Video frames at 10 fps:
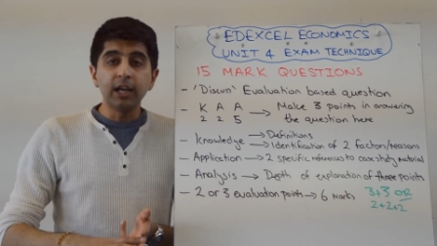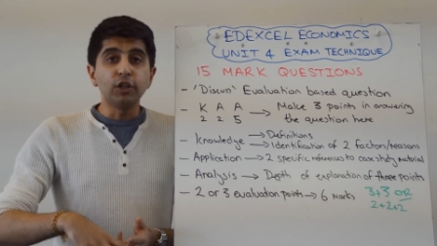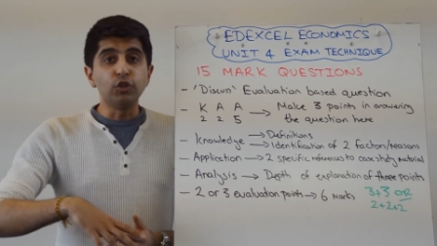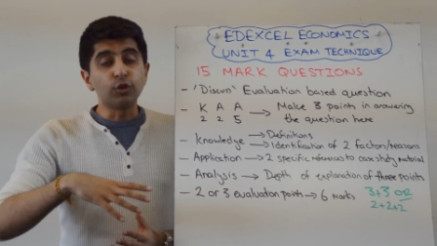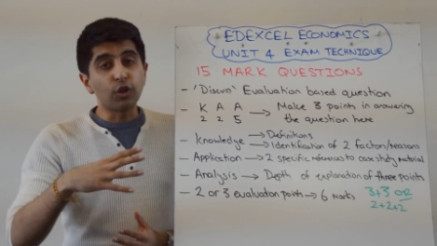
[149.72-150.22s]

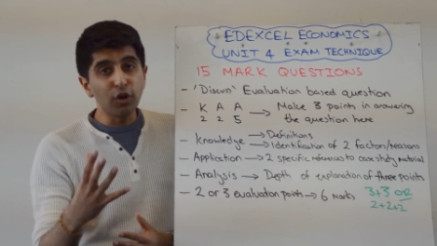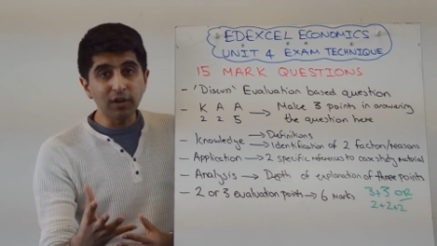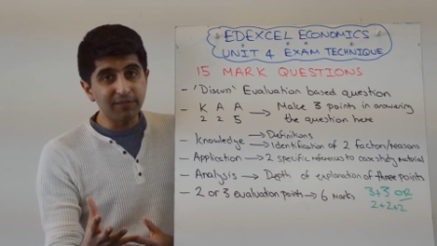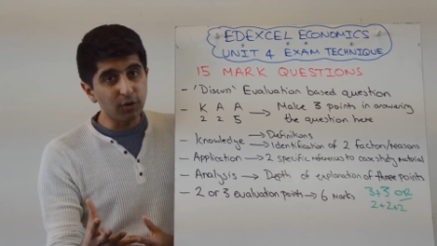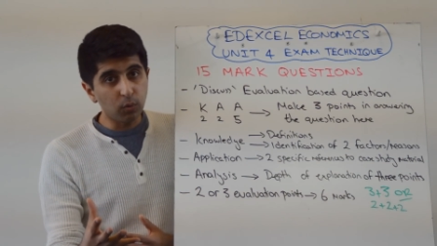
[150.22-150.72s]
You could,
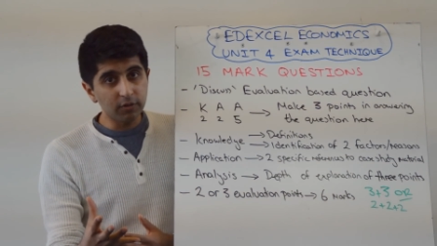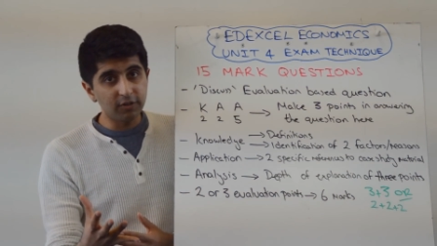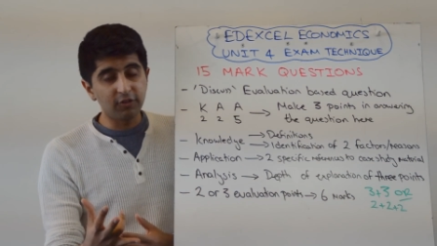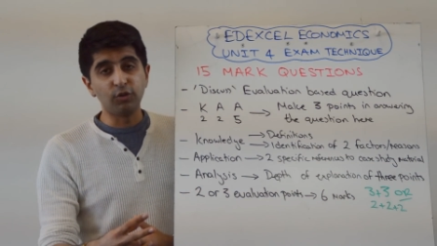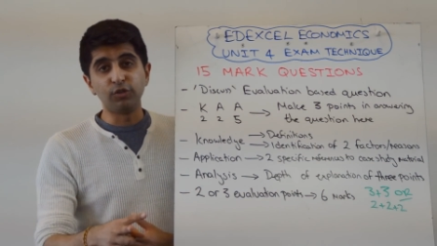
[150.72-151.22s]
if you
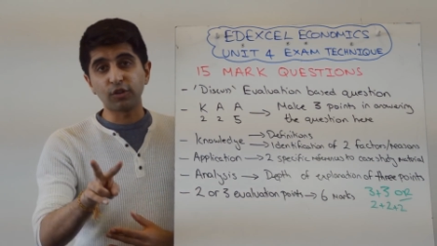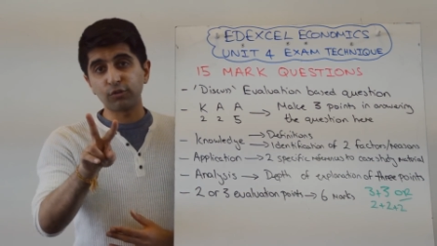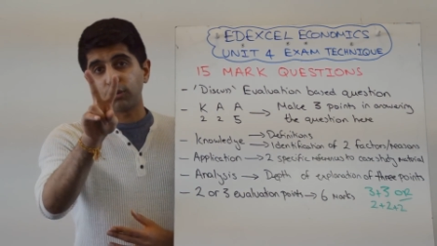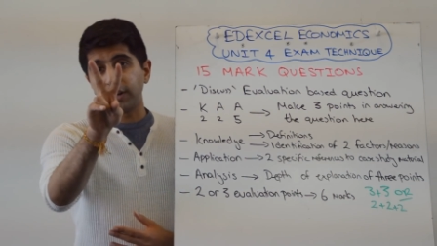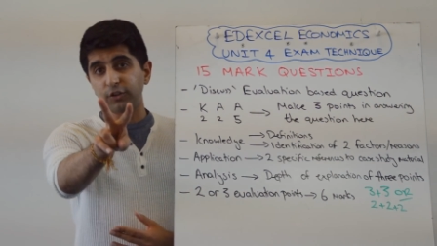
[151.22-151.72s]
wanted to,
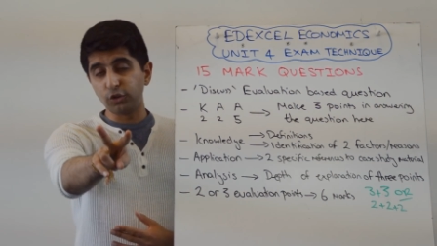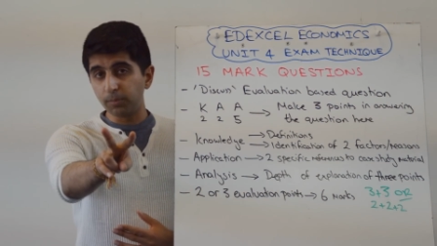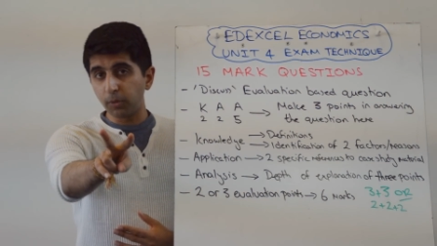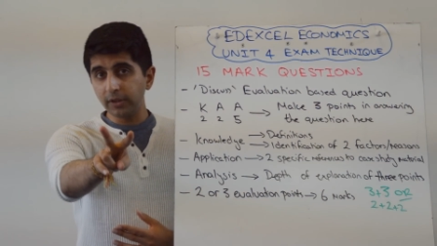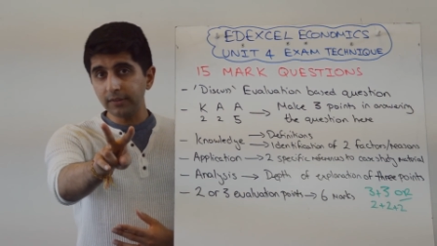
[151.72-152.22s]
just write two
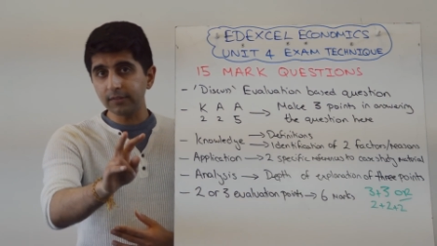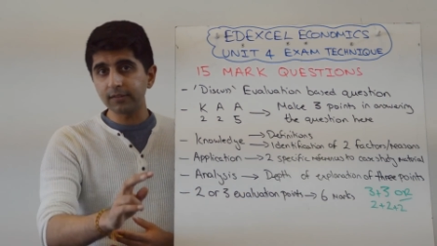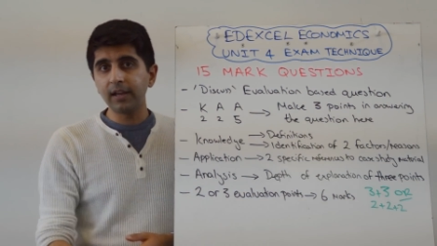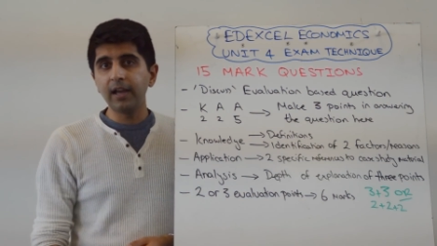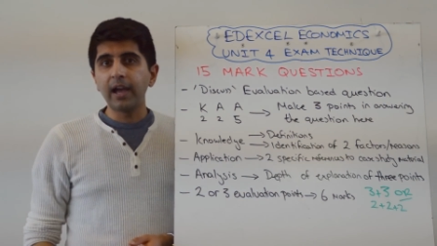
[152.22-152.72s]

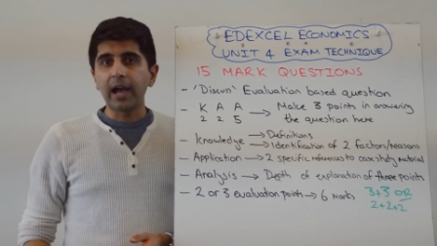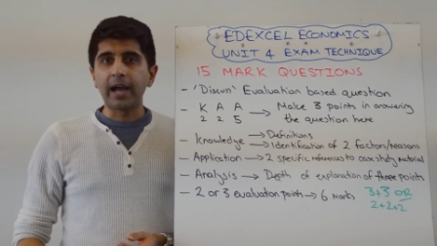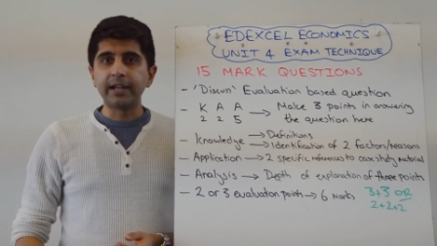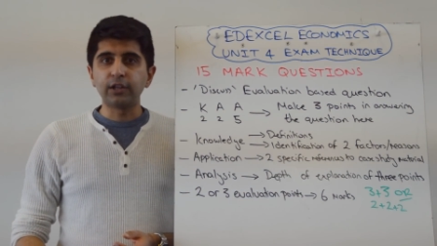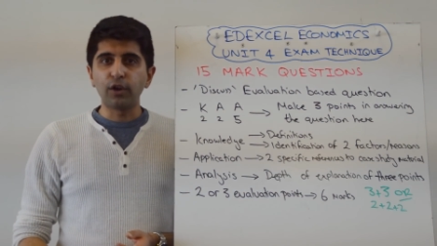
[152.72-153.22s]
points
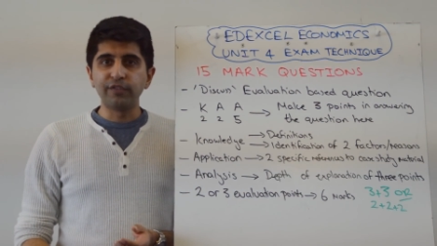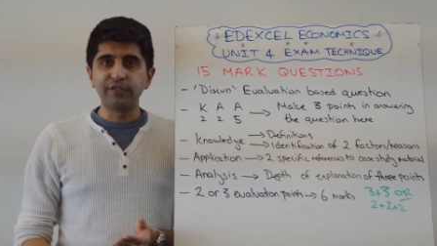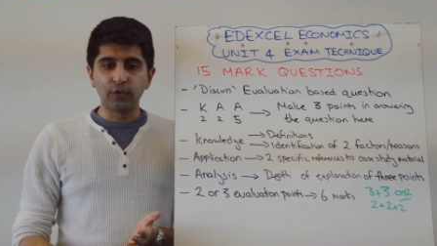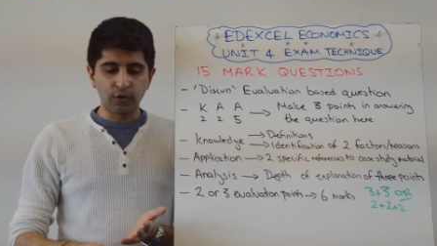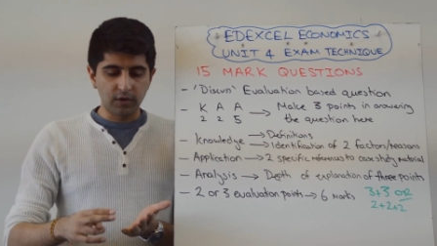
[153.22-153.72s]
and go
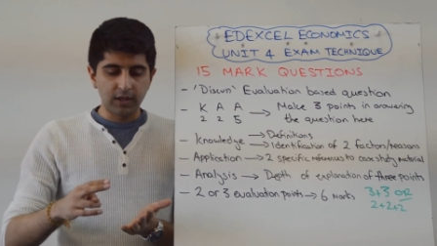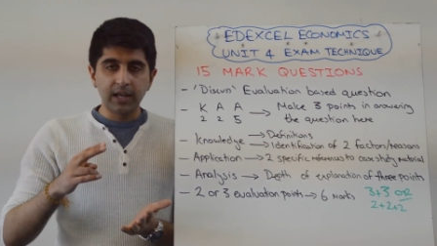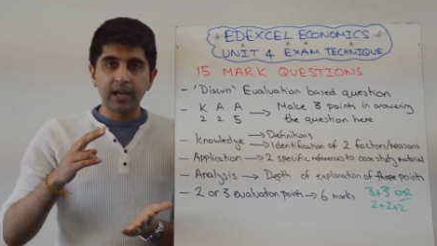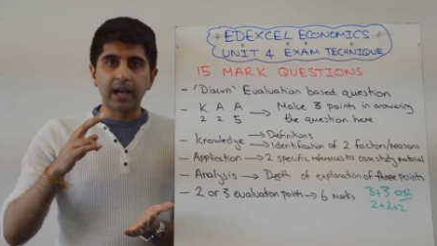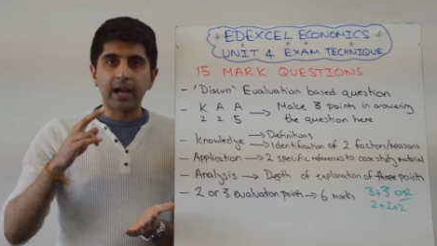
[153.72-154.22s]
for
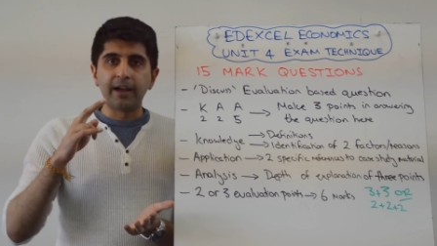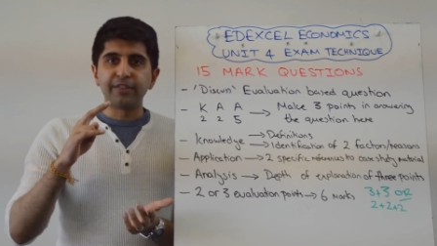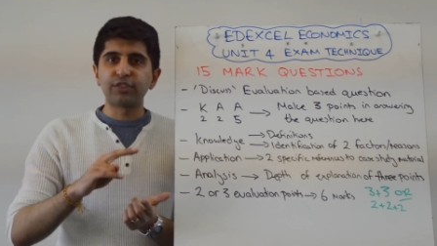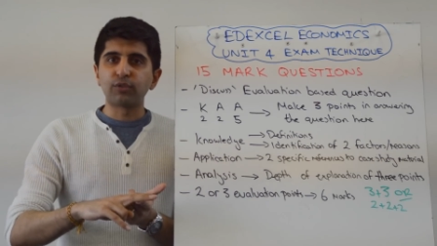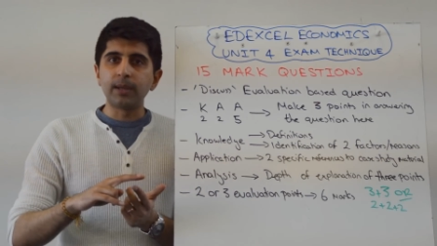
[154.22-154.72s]
uh,
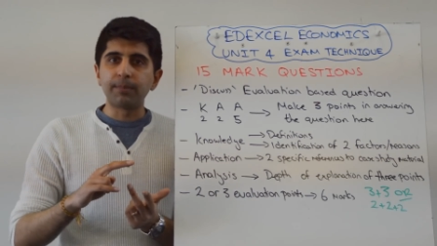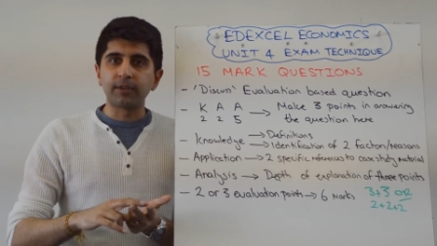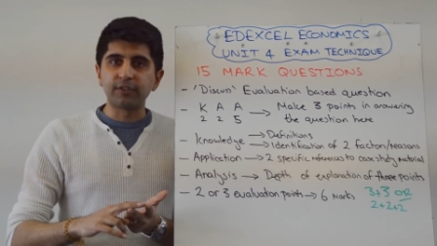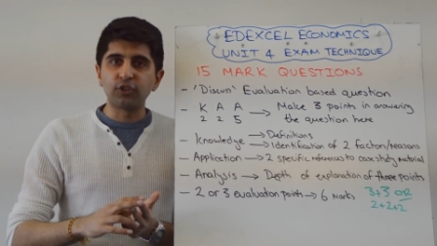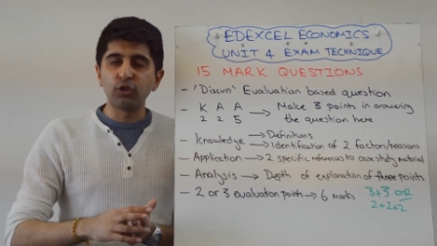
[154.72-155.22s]
three
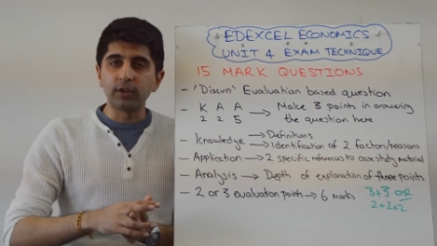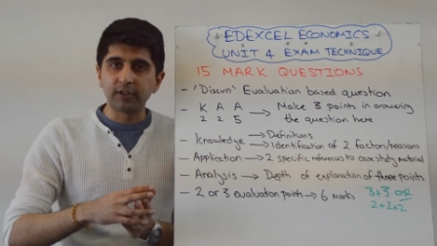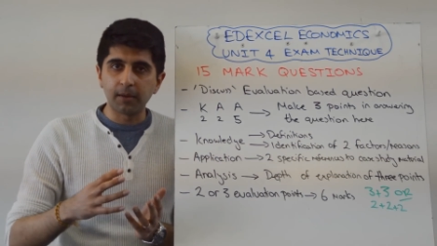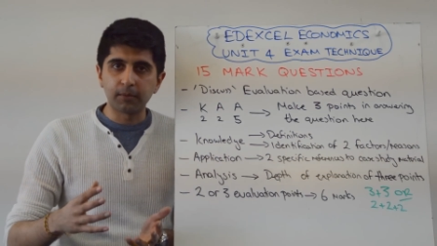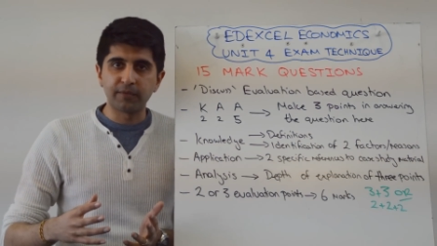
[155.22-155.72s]
plus two in
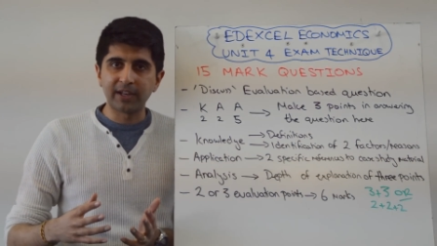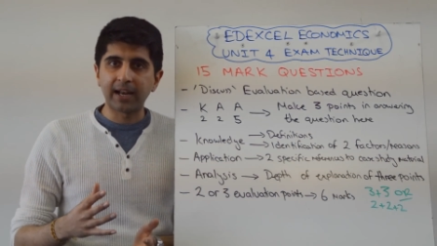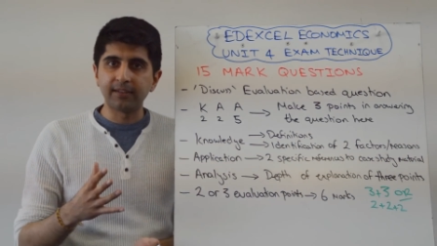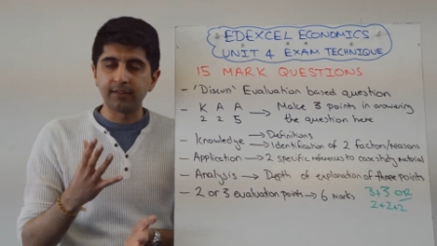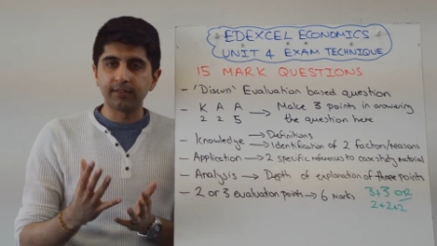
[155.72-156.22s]
terms of
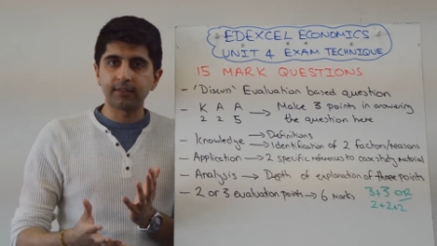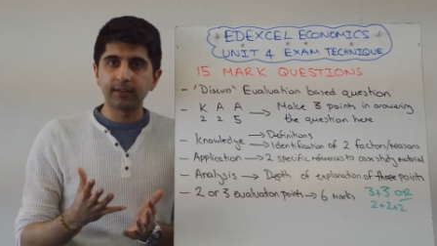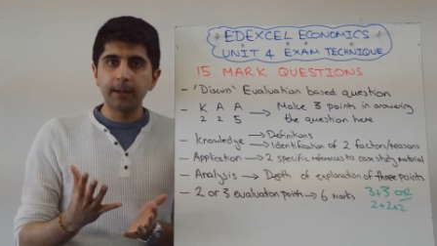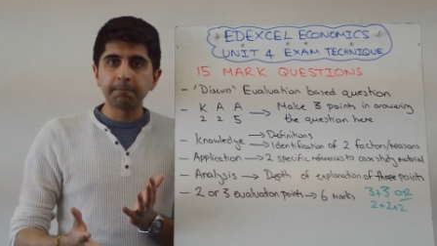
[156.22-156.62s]
analysis